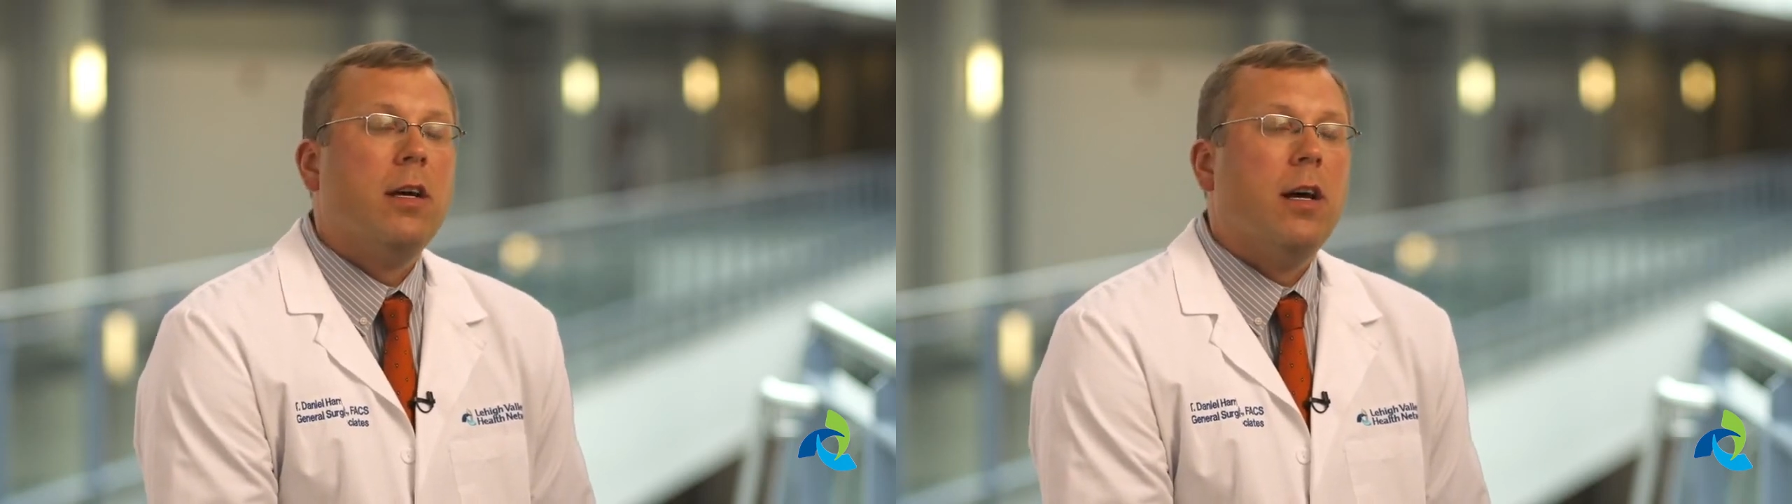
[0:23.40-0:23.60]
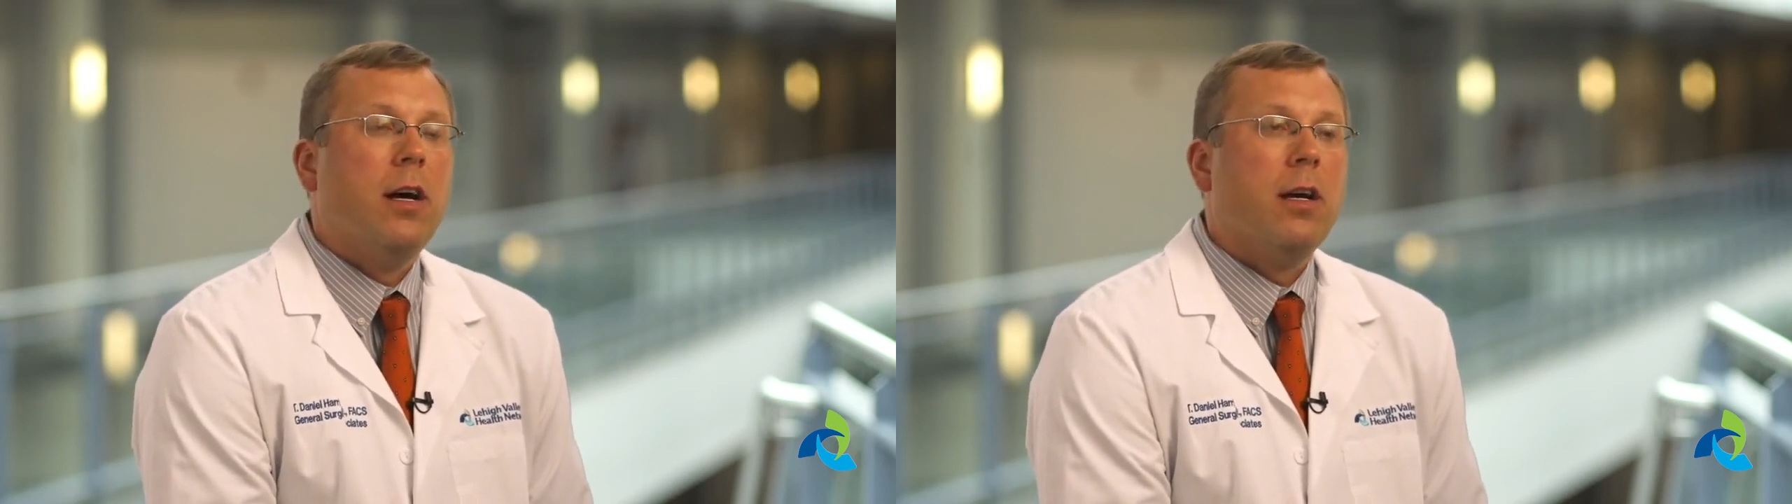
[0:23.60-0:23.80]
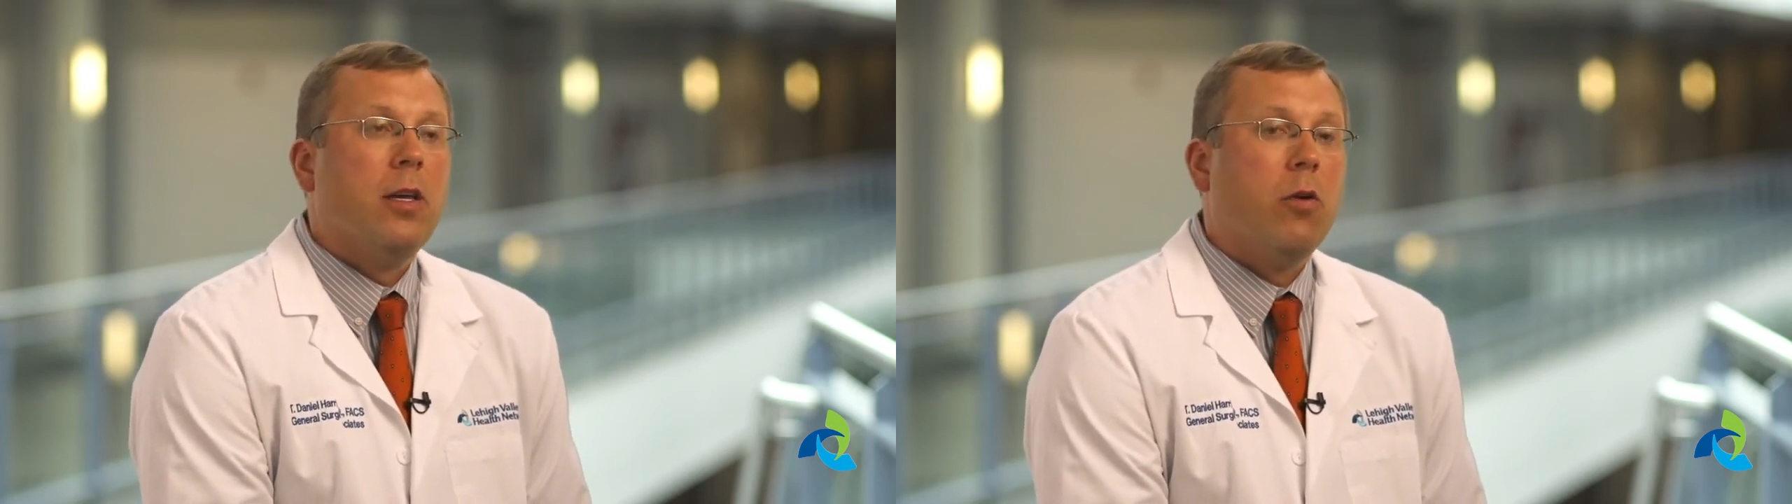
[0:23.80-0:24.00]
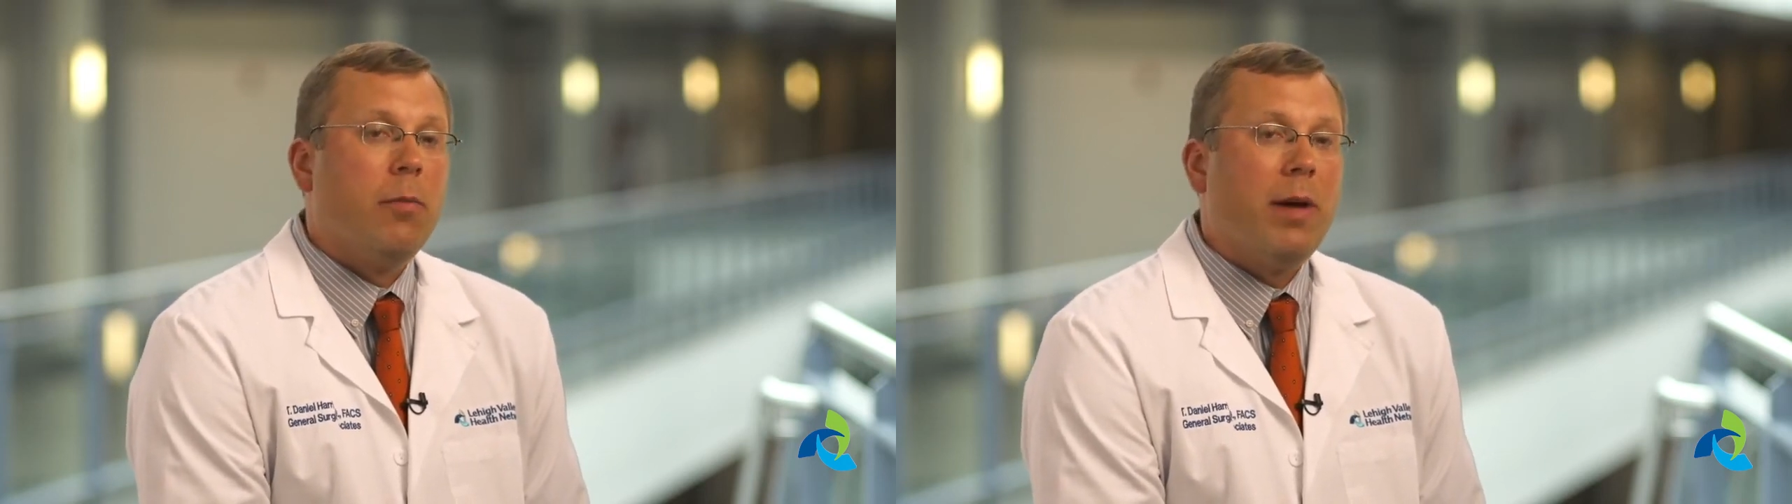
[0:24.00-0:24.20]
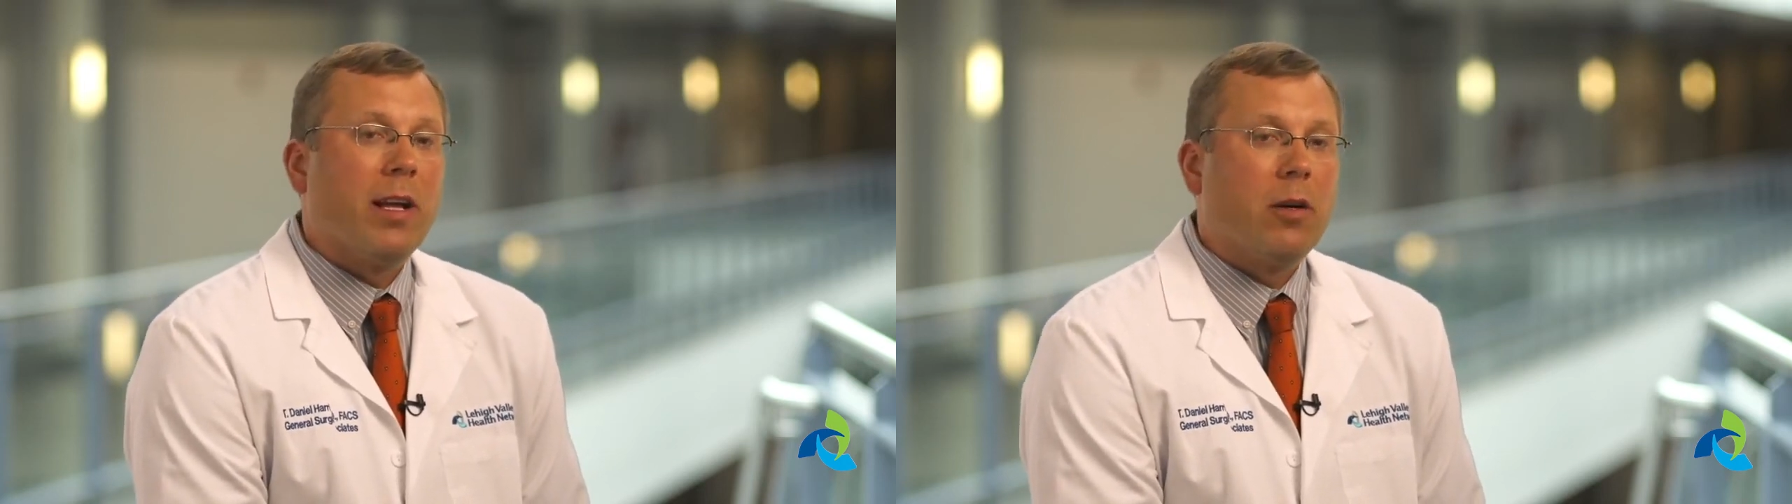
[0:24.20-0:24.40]
your
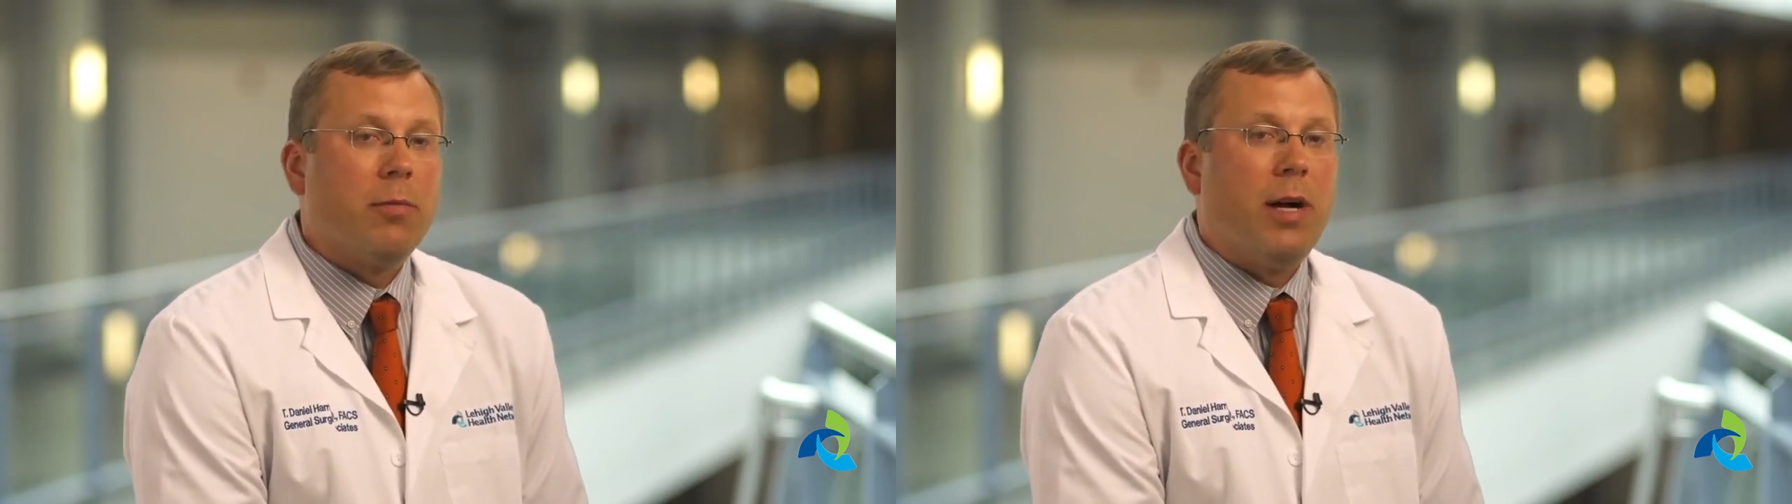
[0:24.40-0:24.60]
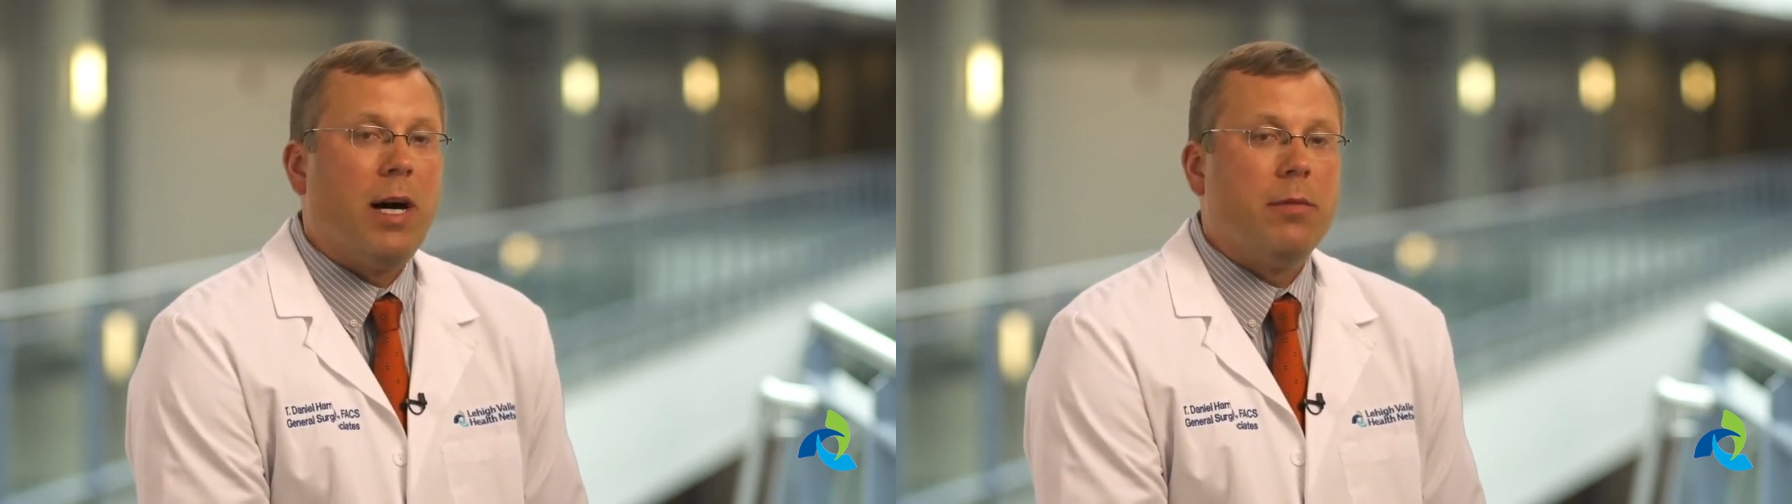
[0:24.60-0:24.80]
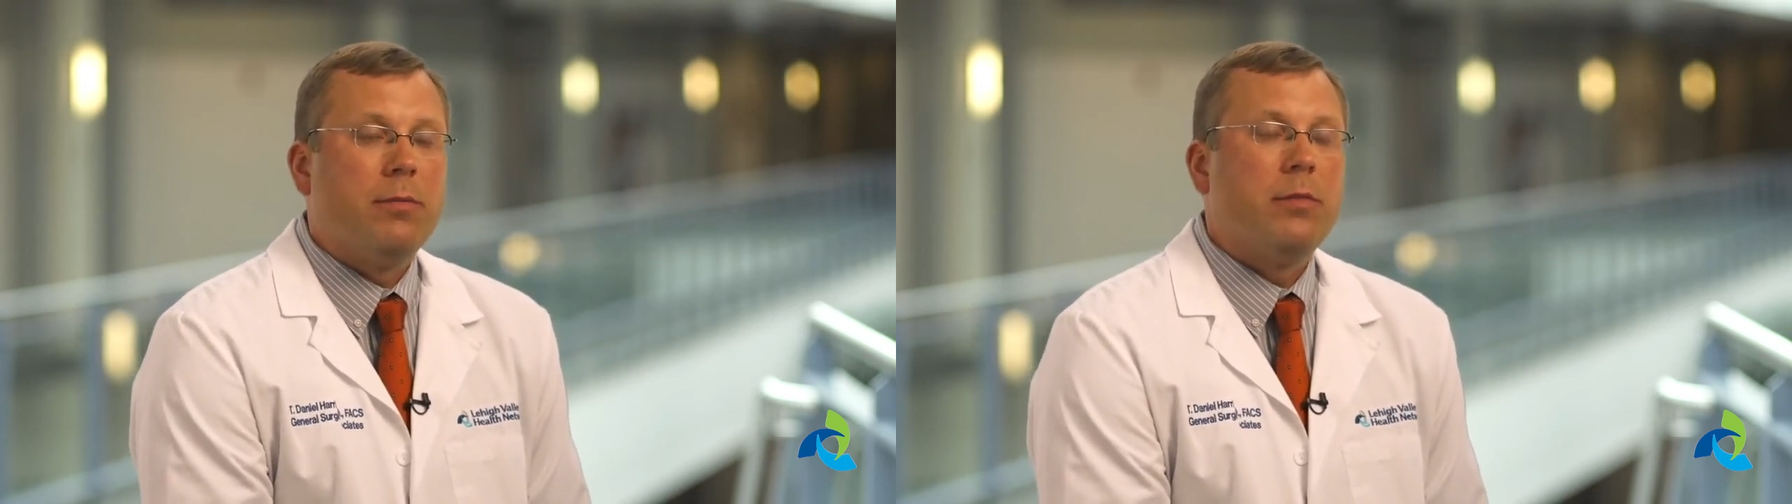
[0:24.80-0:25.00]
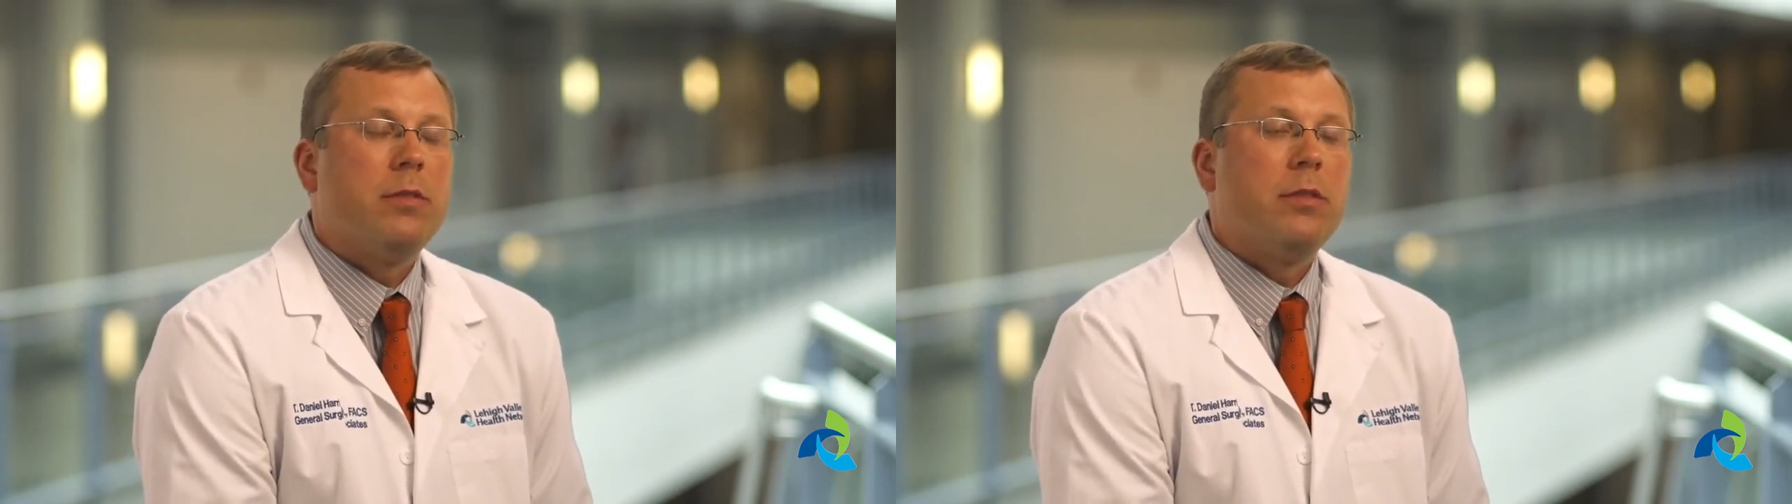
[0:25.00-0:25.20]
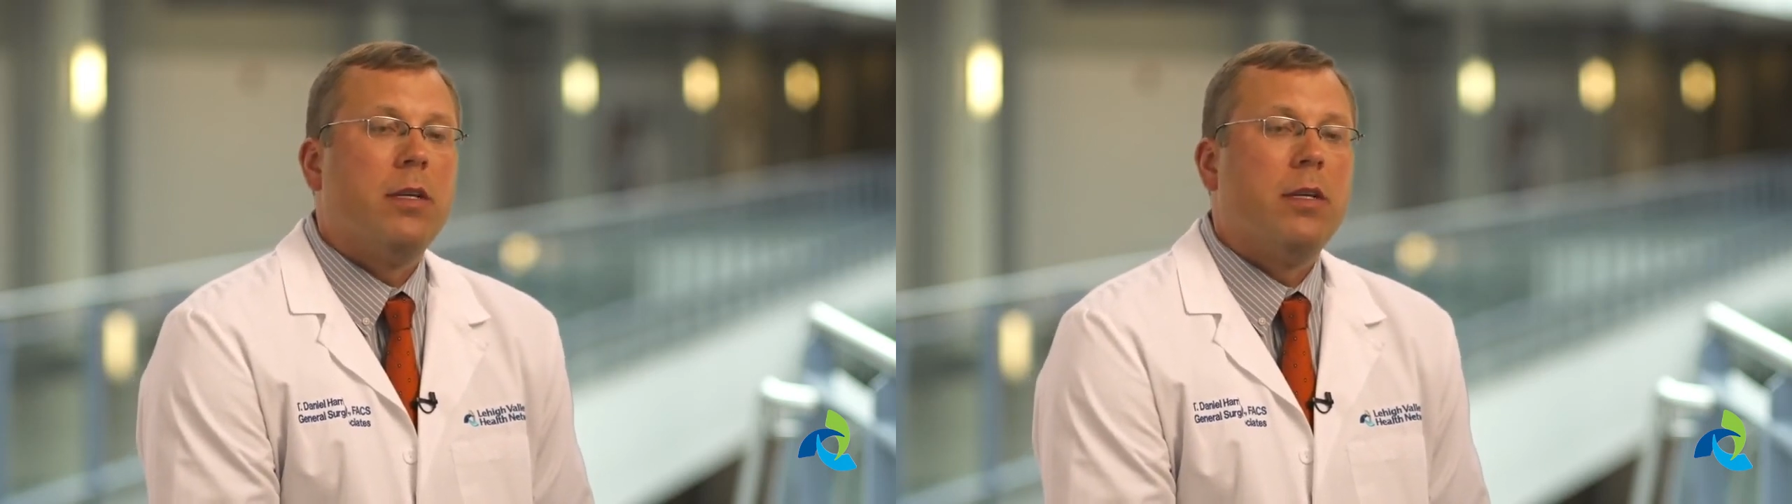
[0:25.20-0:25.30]
medical problems,